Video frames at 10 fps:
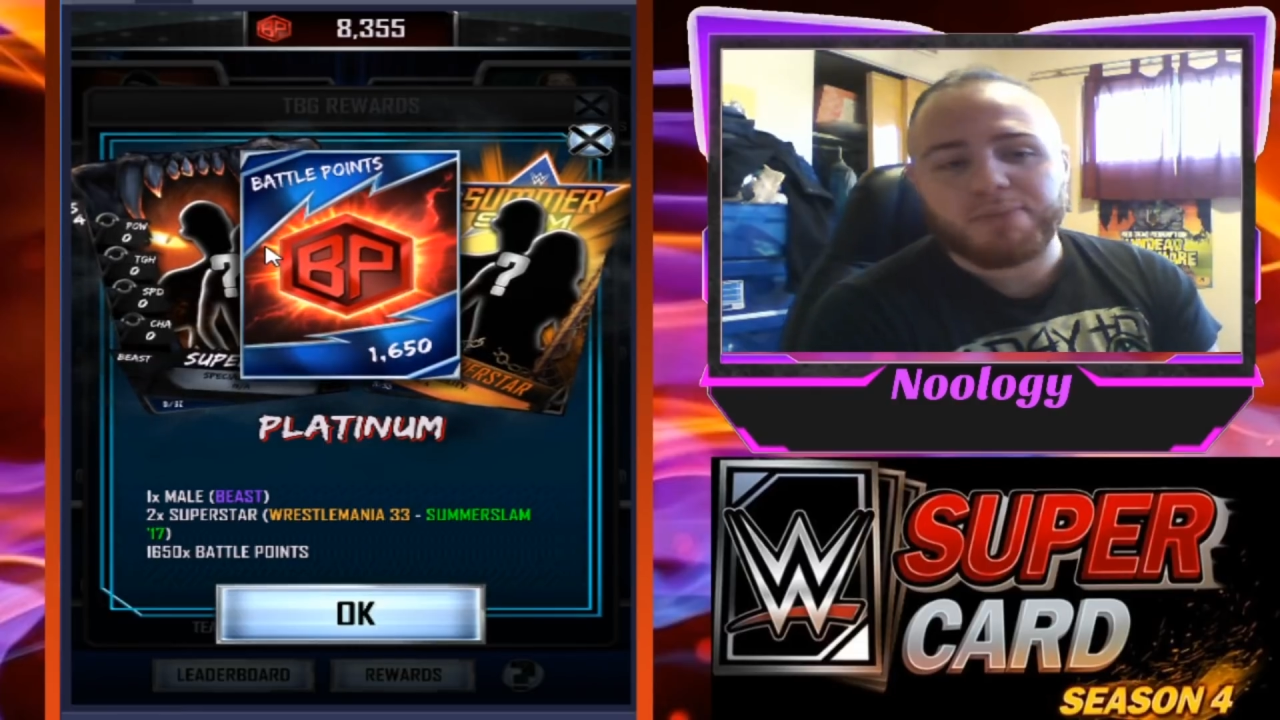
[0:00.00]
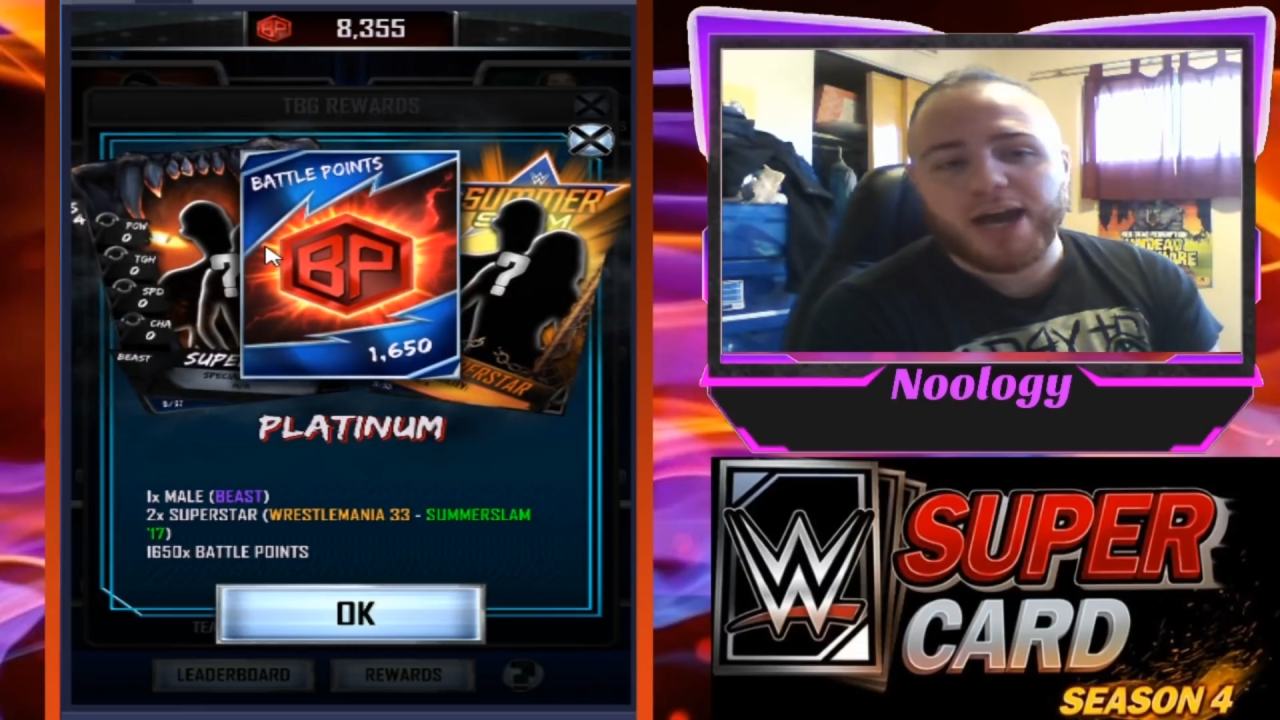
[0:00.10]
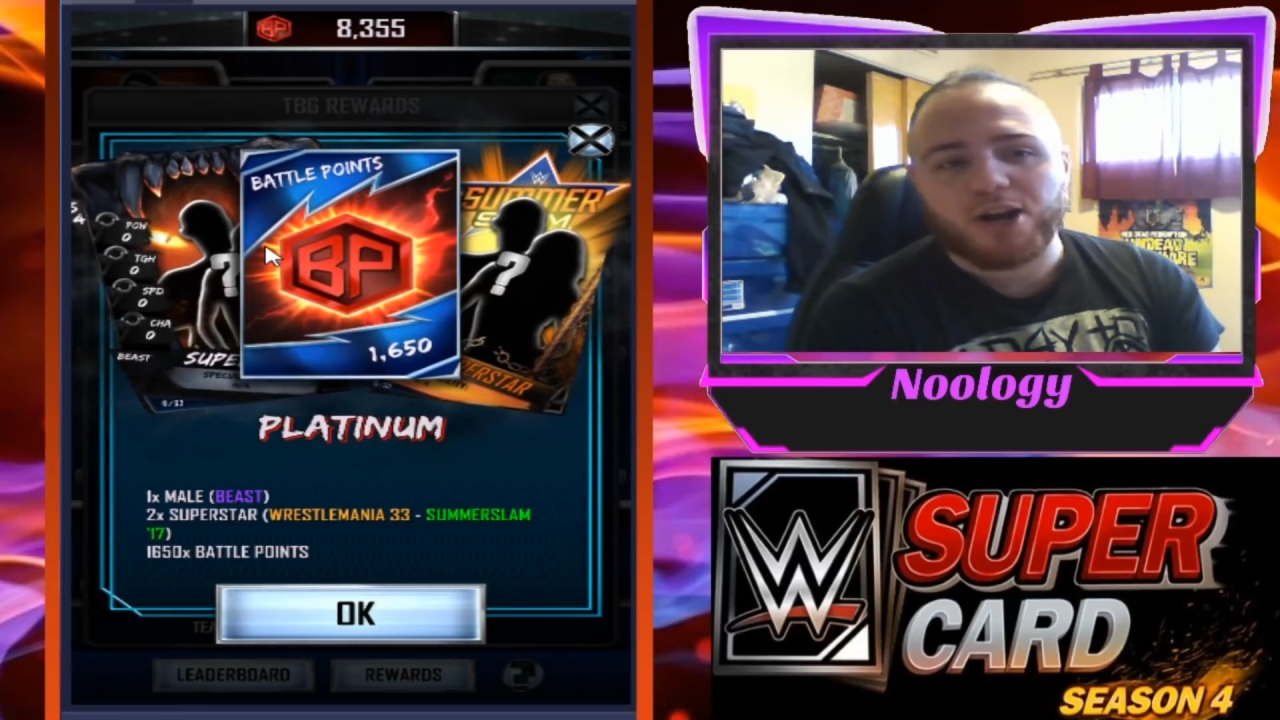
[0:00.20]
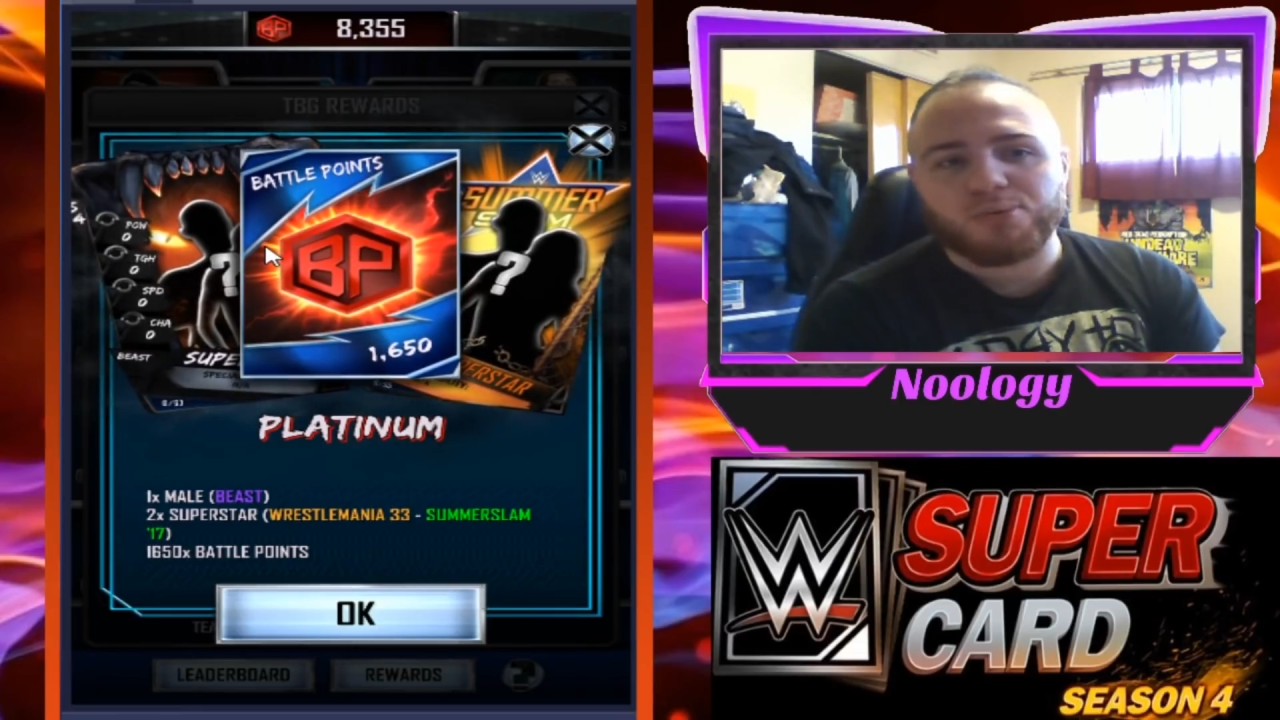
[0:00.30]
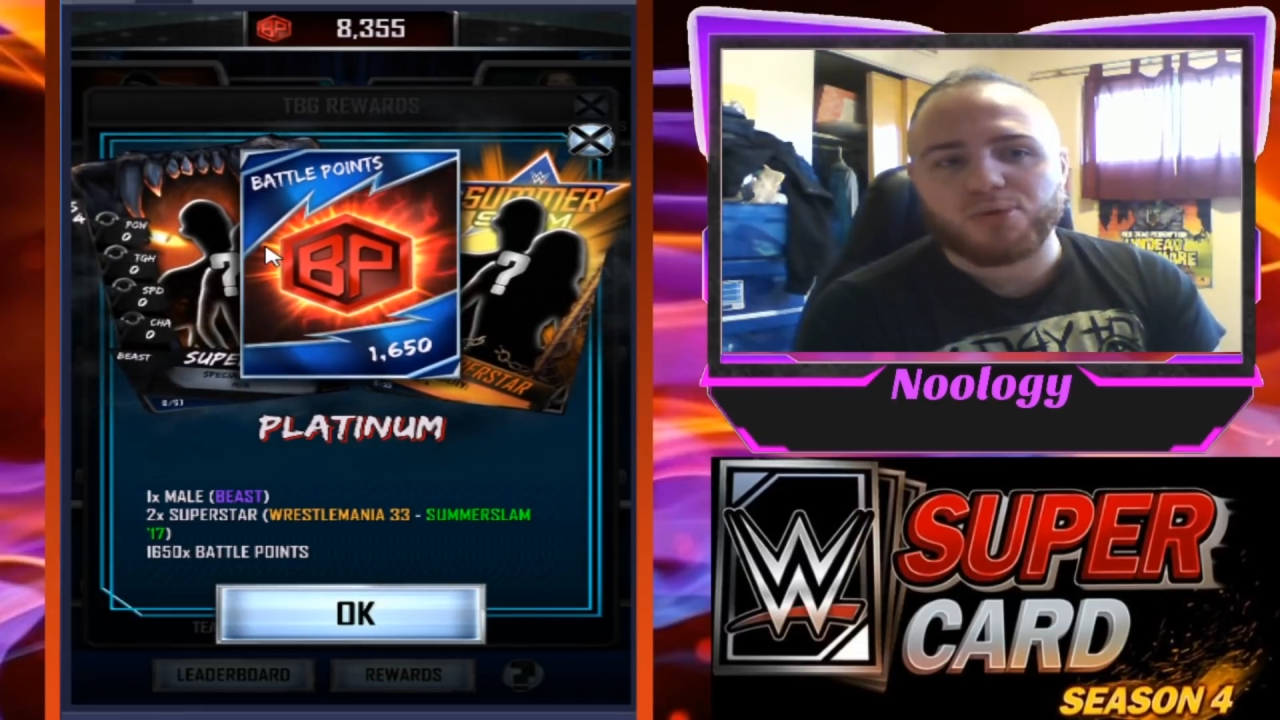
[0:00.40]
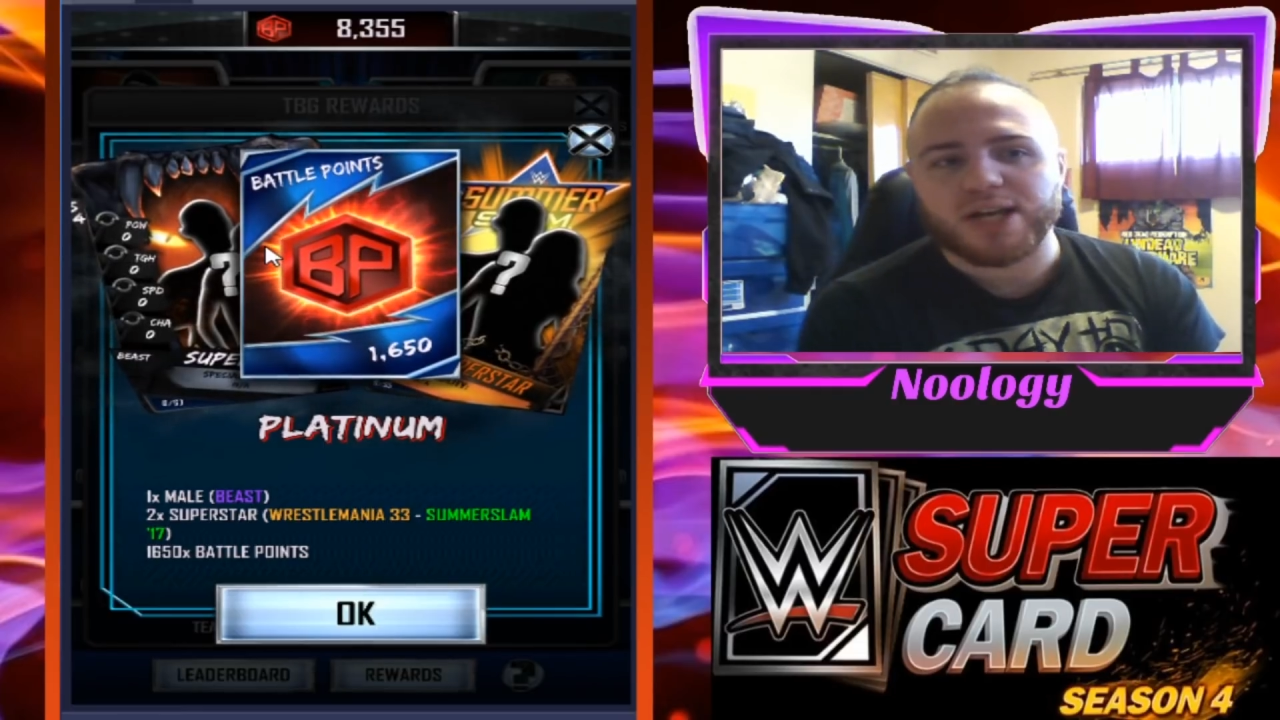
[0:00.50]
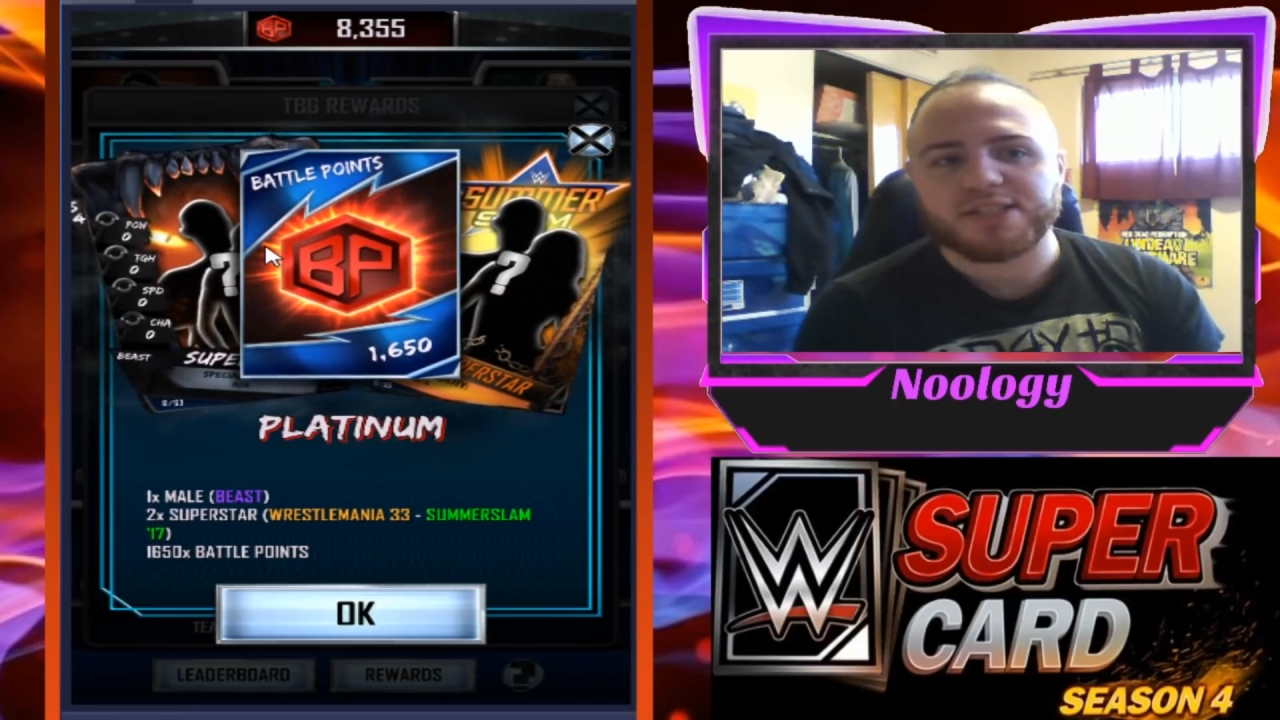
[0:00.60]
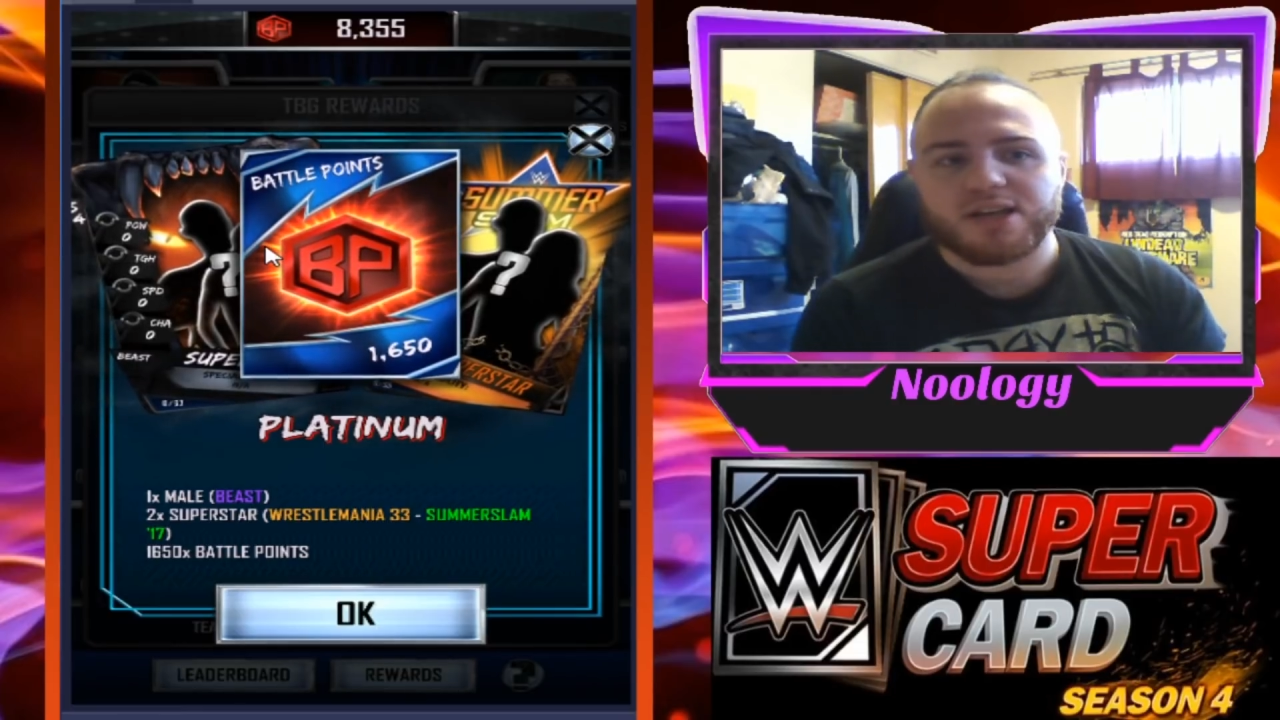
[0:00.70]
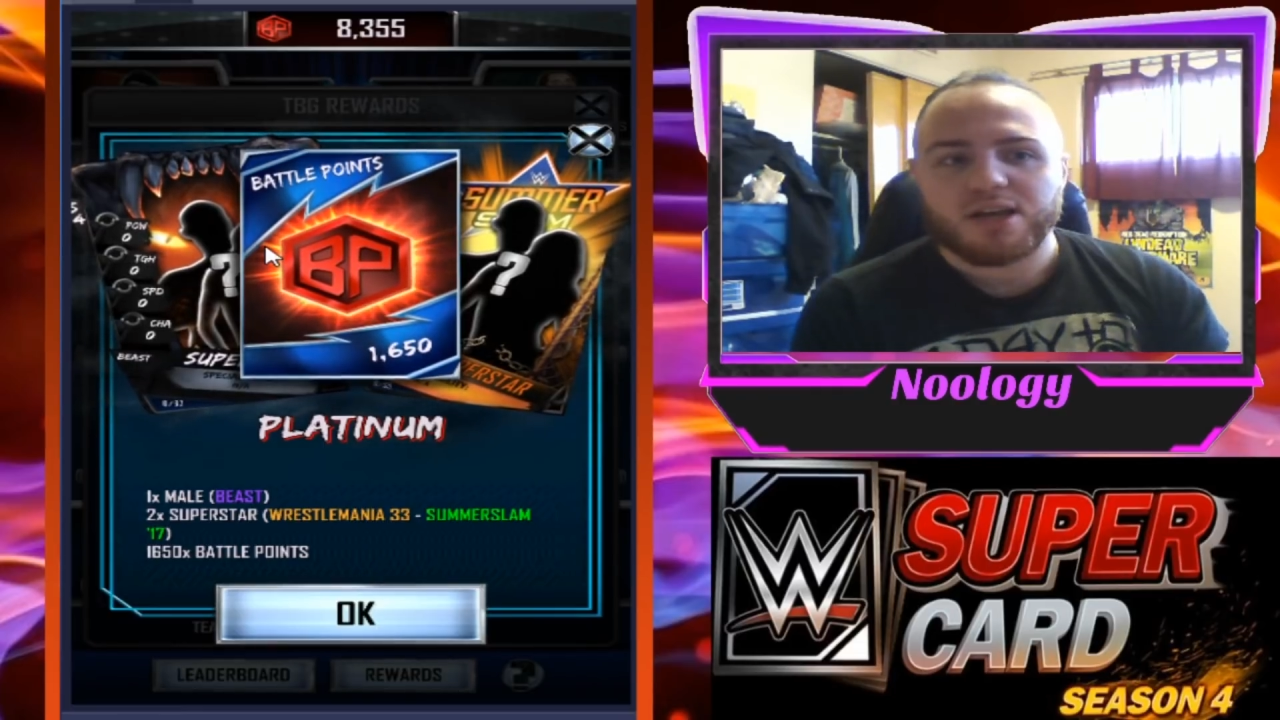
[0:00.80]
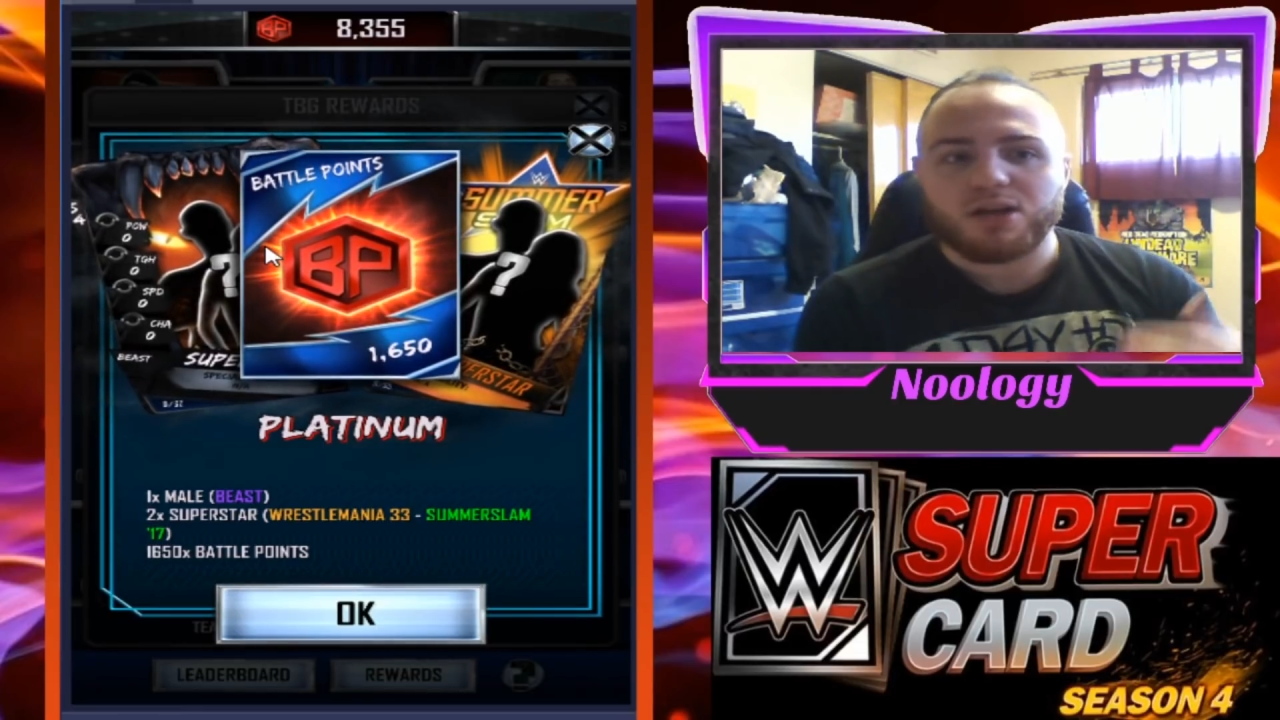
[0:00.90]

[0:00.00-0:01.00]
battle points,